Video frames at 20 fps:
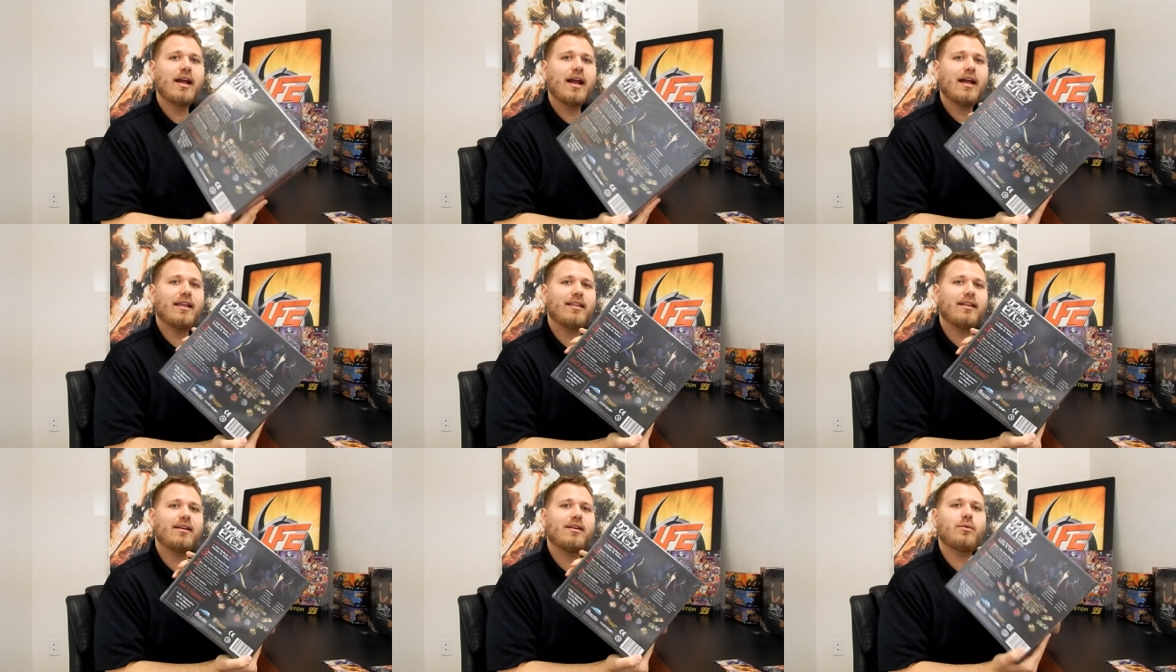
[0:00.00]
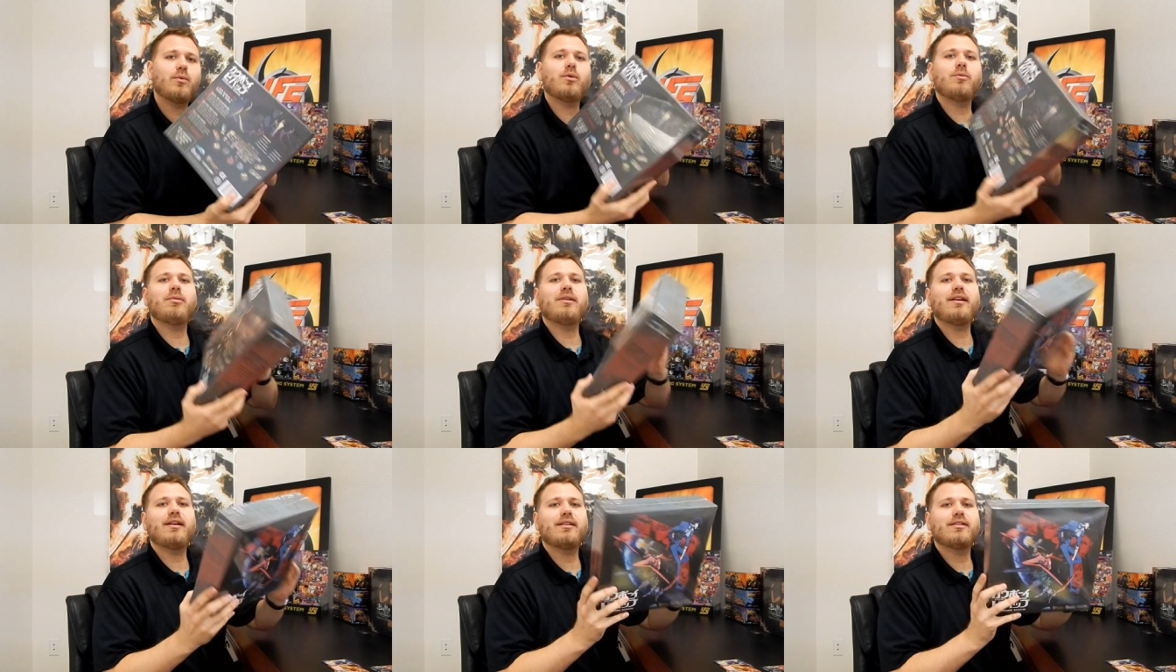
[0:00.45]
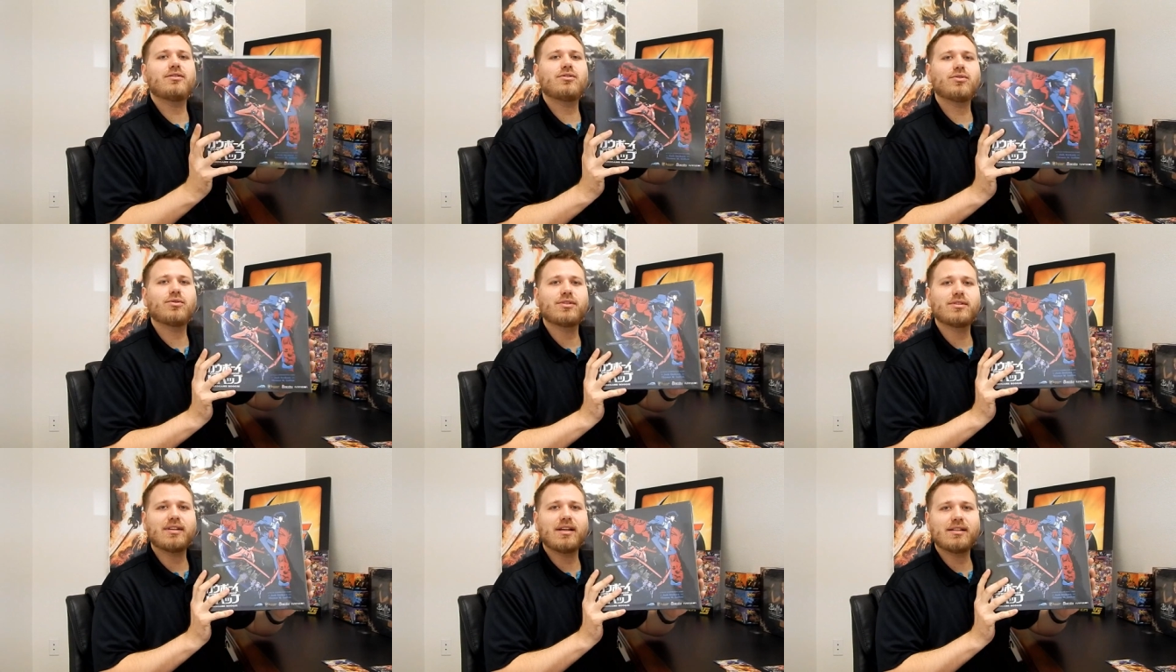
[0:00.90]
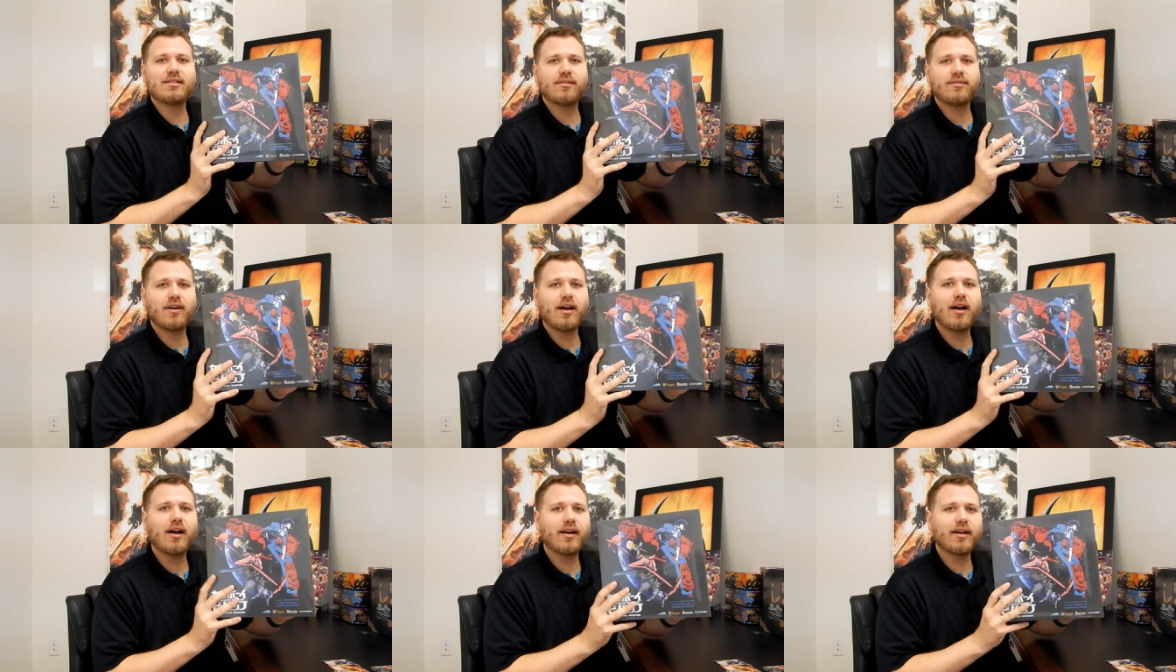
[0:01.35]
and then it will be in stores as
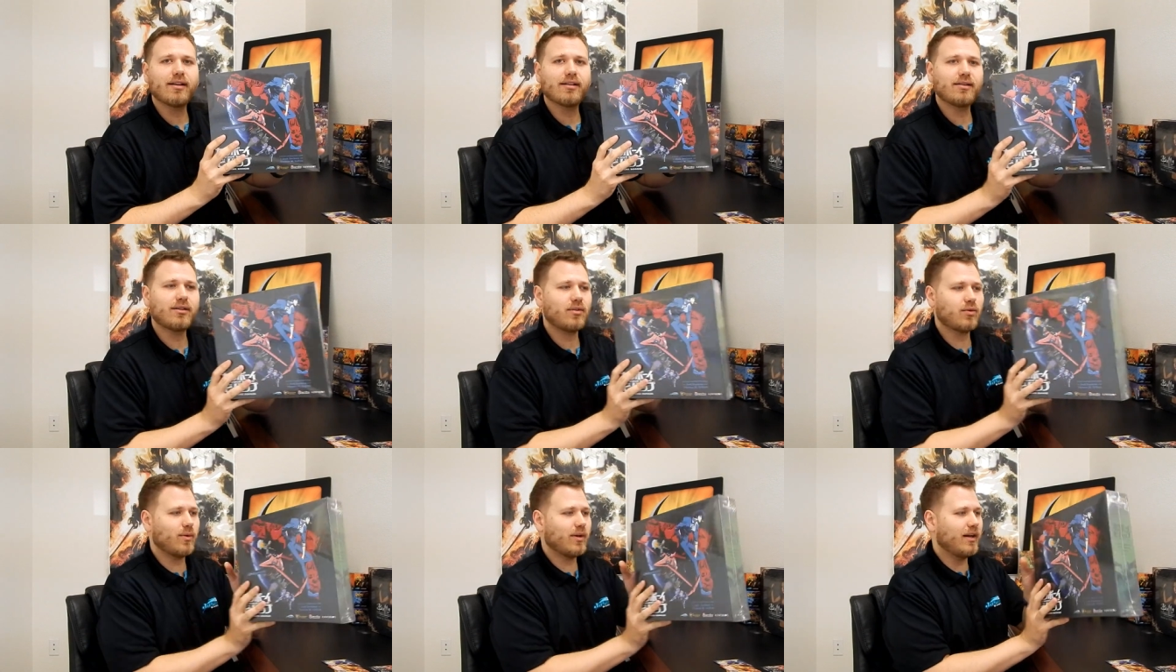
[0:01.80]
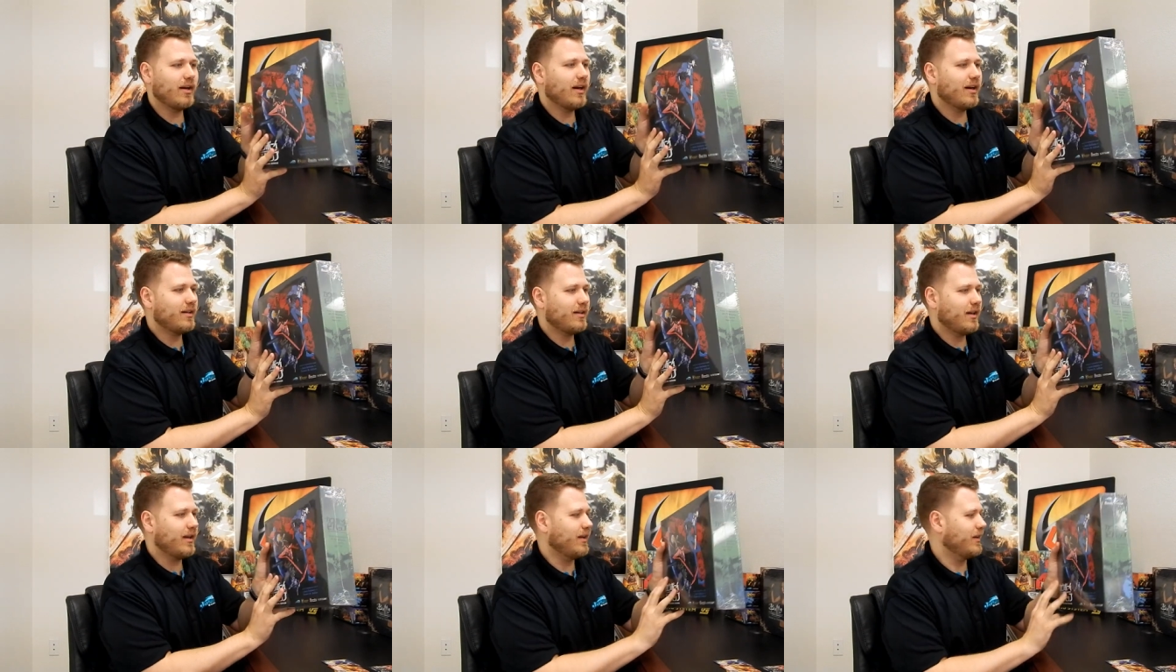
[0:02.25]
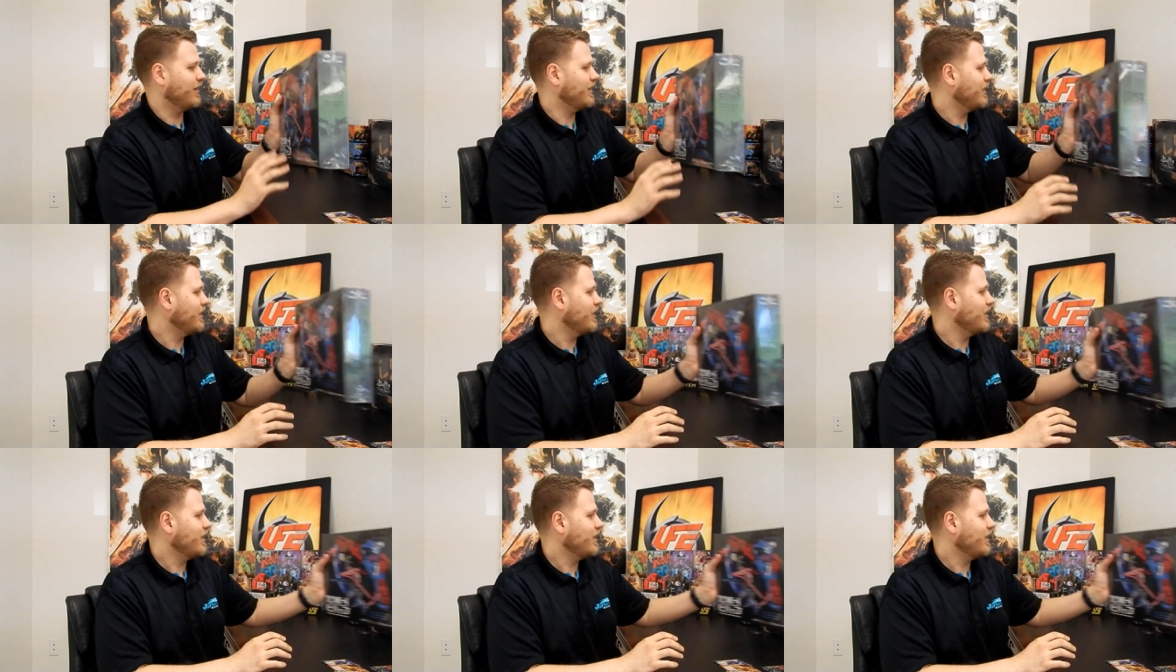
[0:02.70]
of August 2019.